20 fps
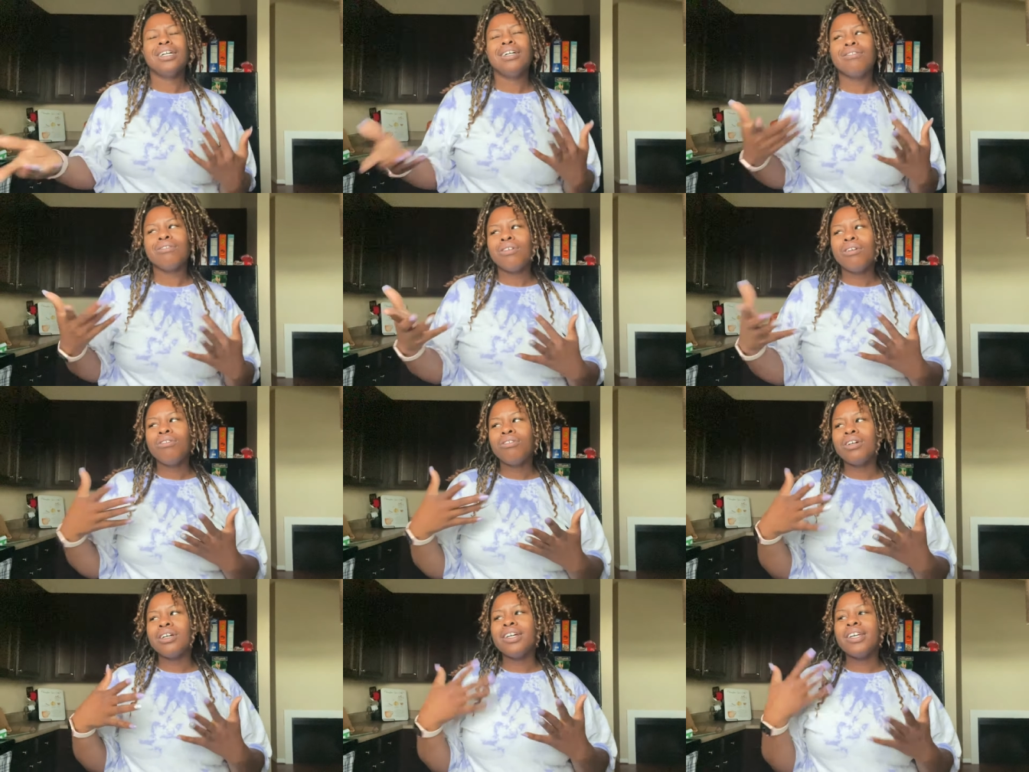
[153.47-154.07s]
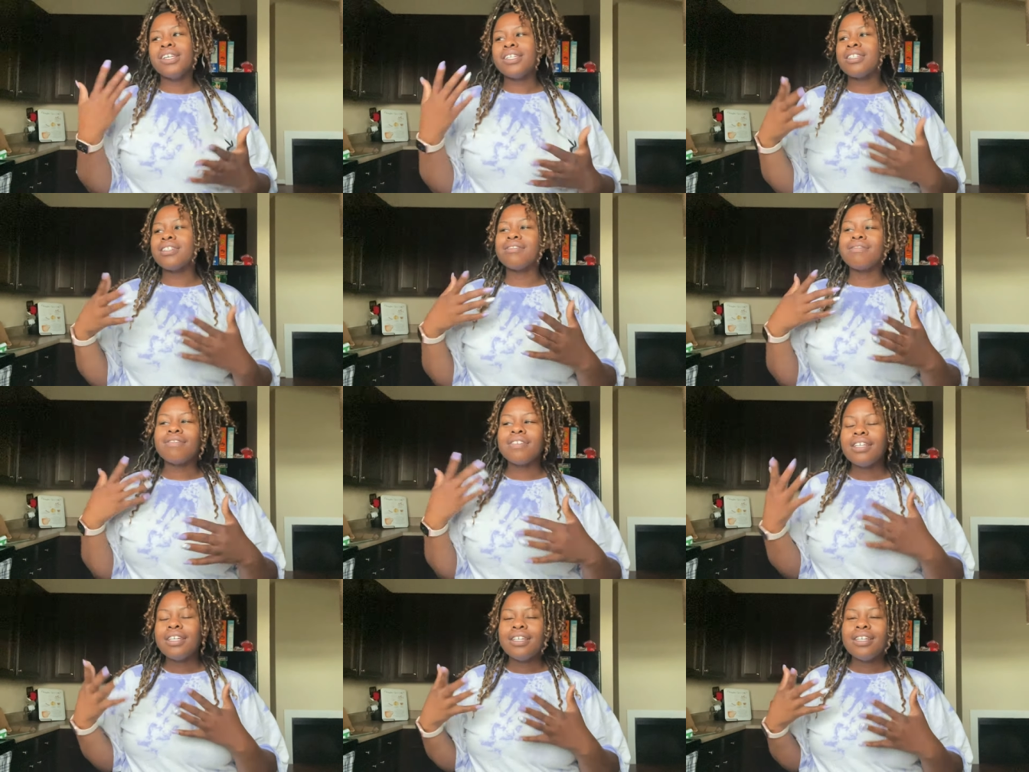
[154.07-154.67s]
Ruth Chris,
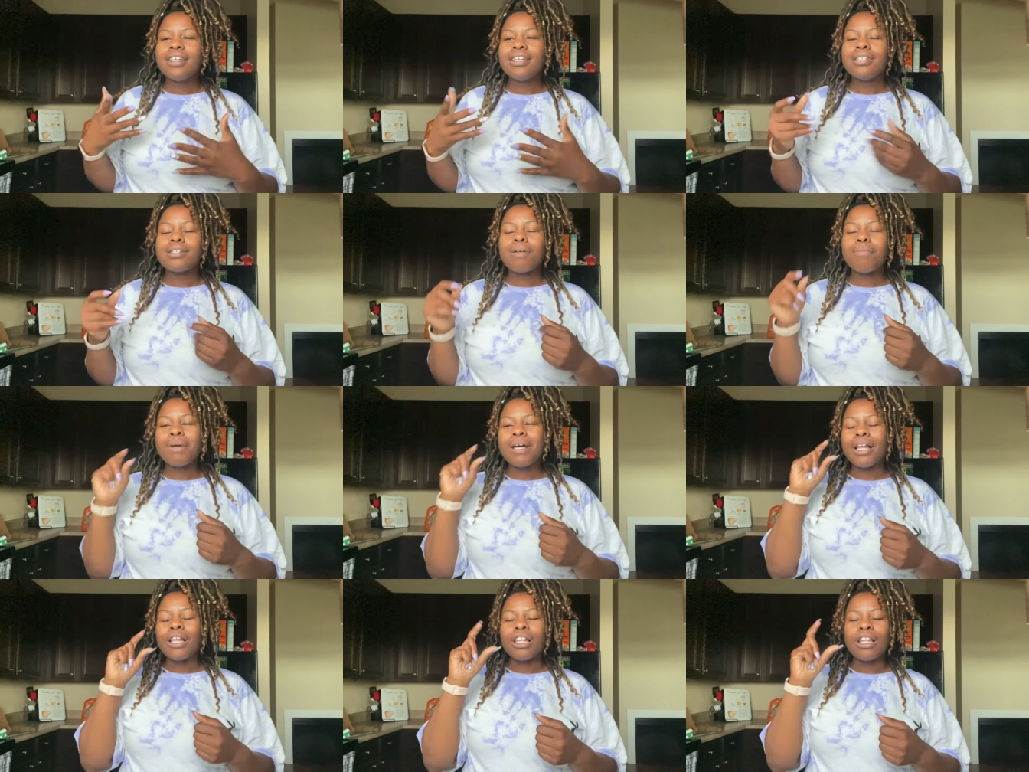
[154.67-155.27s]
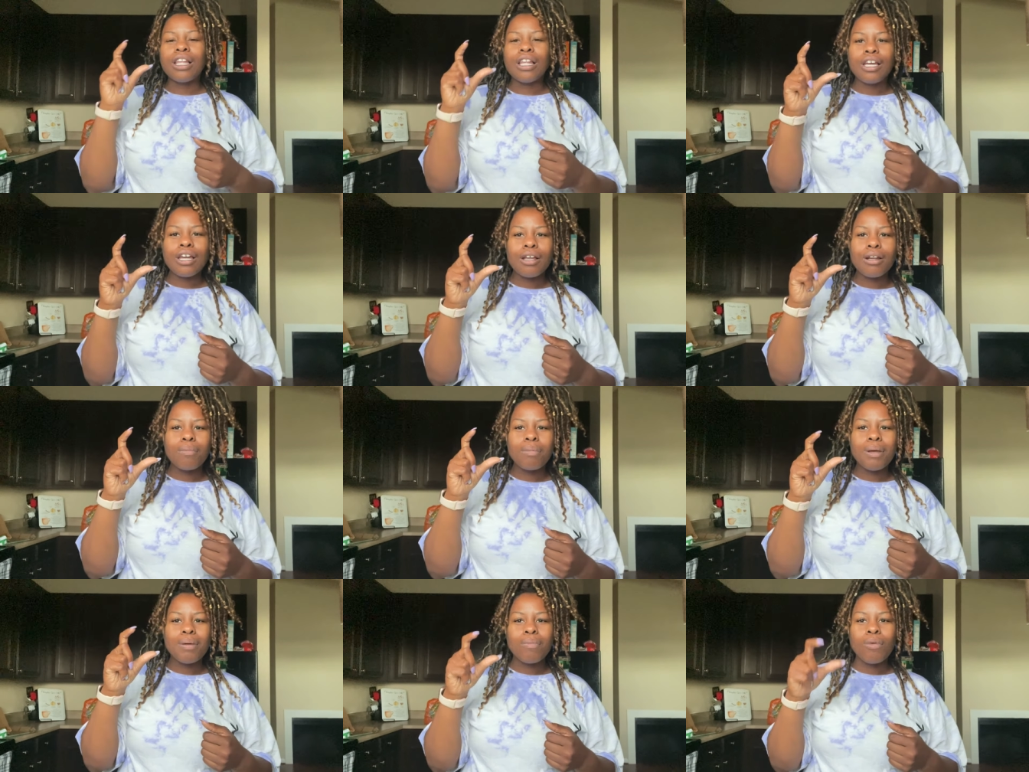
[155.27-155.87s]
it's gonna be a
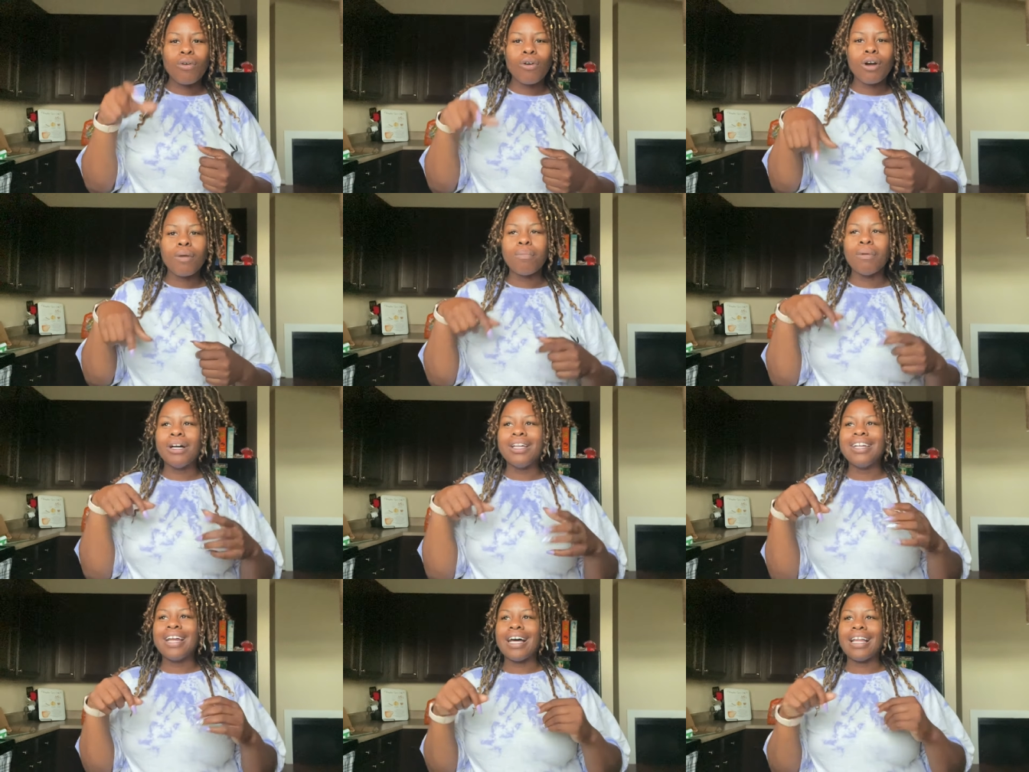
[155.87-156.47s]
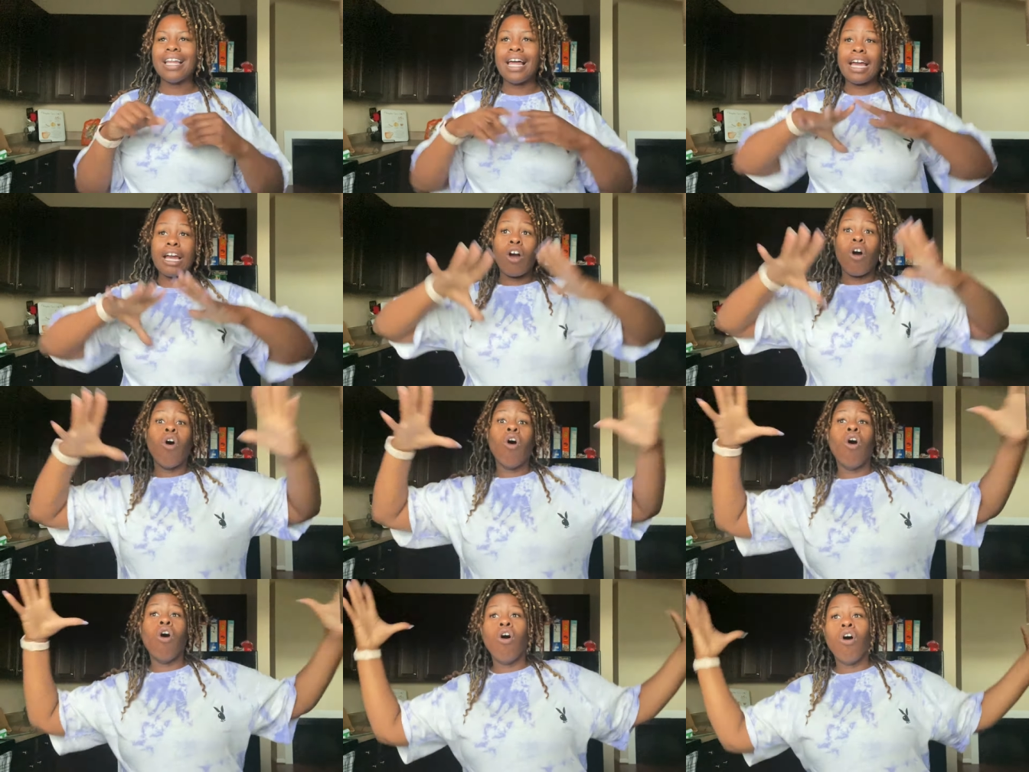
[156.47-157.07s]
little bit more, but not like,
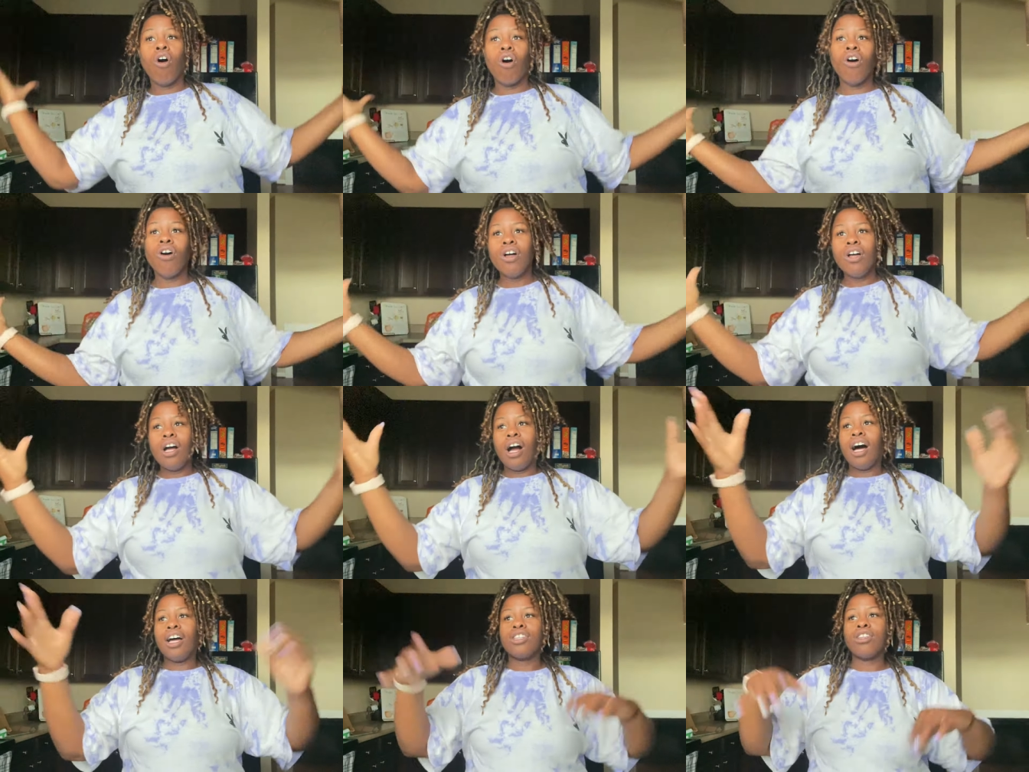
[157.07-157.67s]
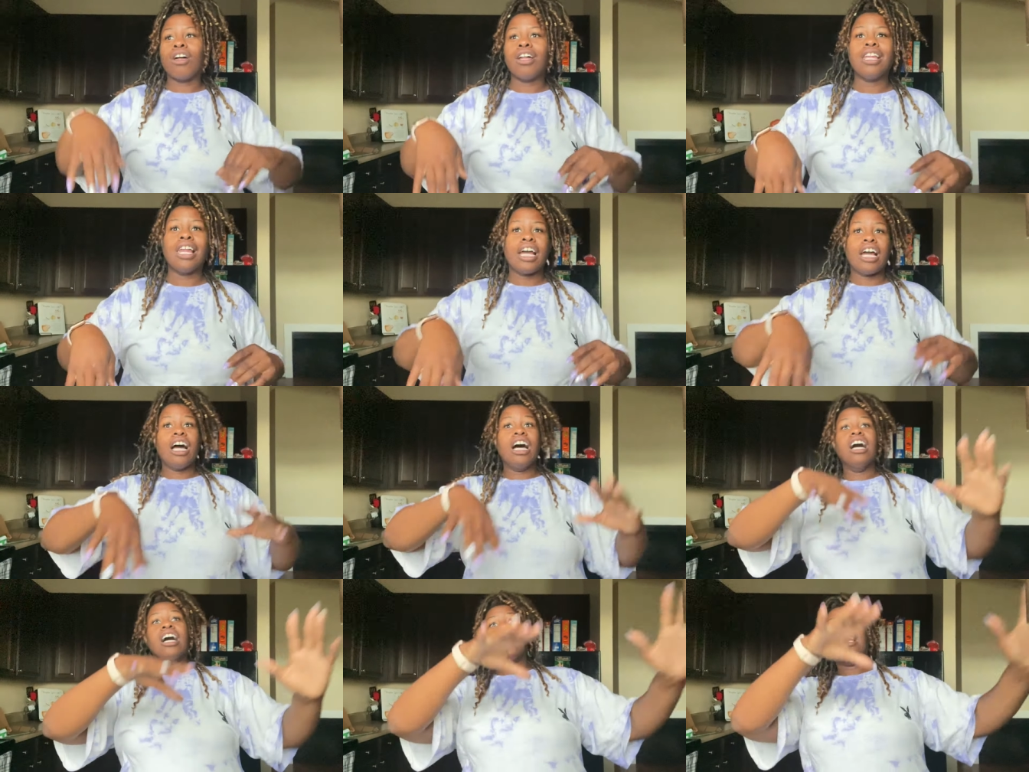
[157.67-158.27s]
oh, I thought like
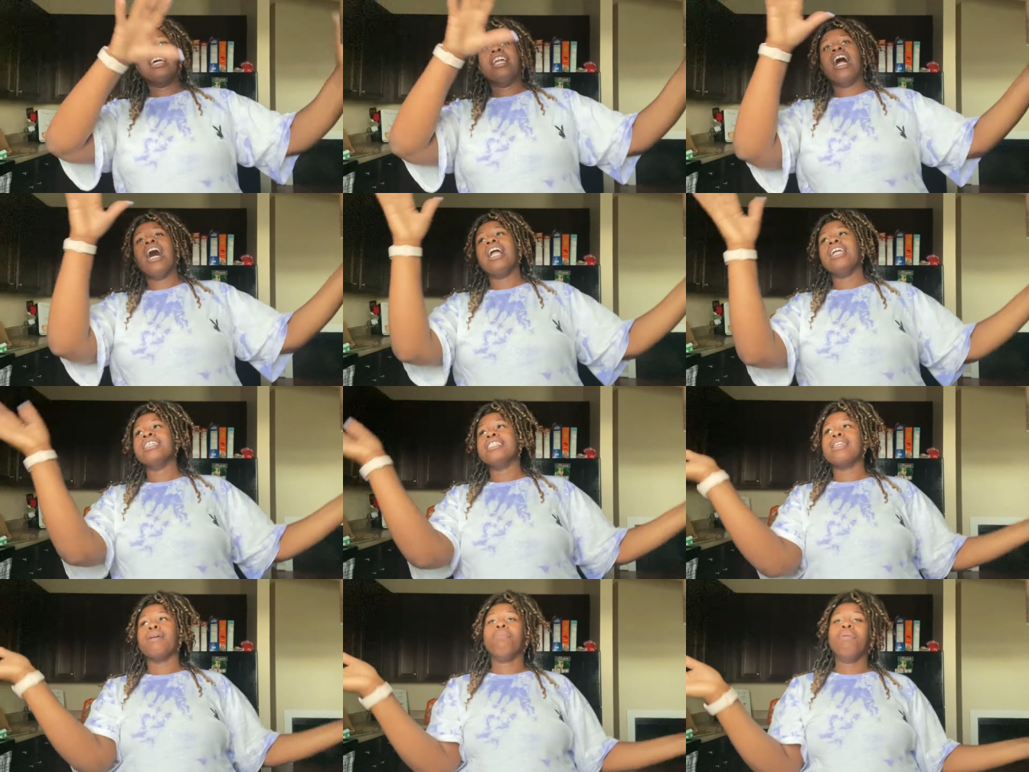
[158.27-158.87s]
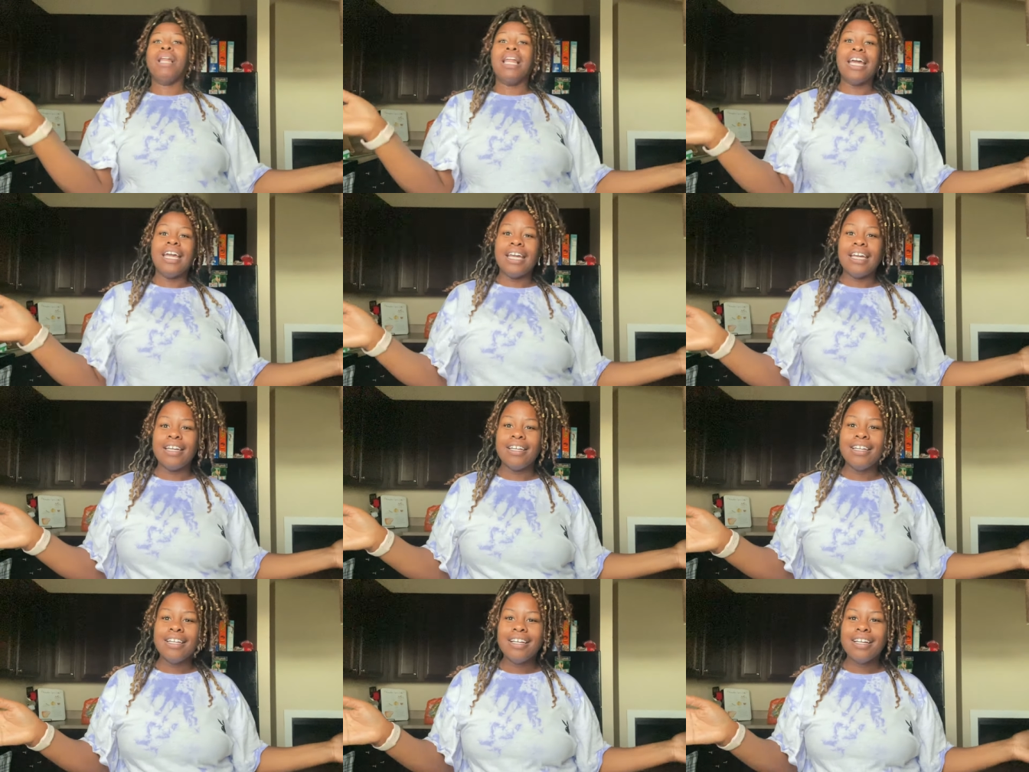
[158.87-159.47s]
$100 a
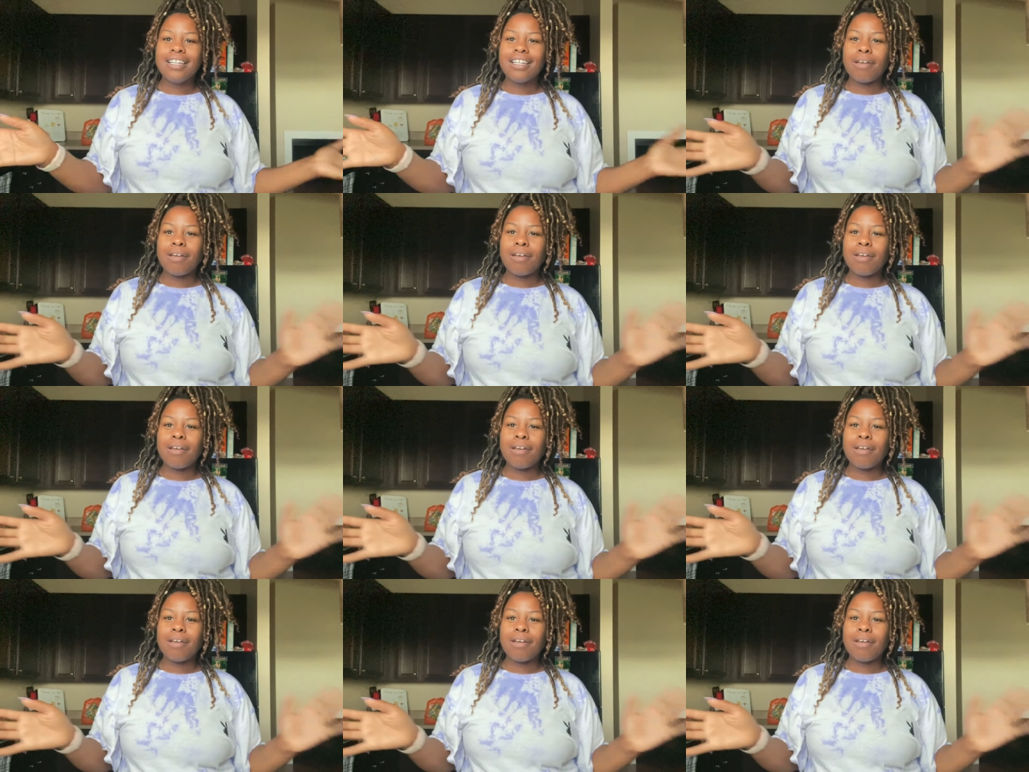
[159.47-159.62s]
plate.